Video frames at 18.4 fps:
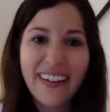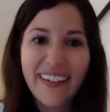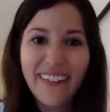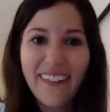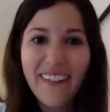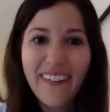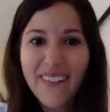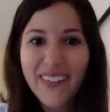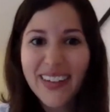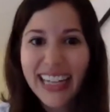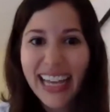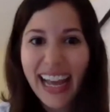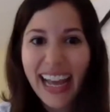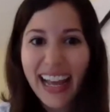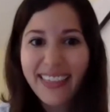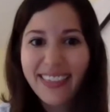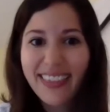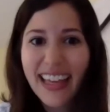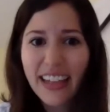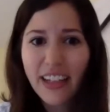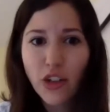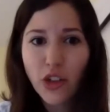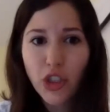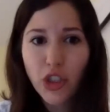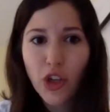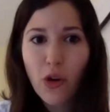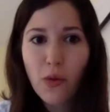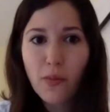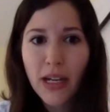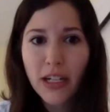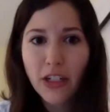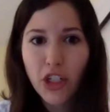Okay, thank you so much.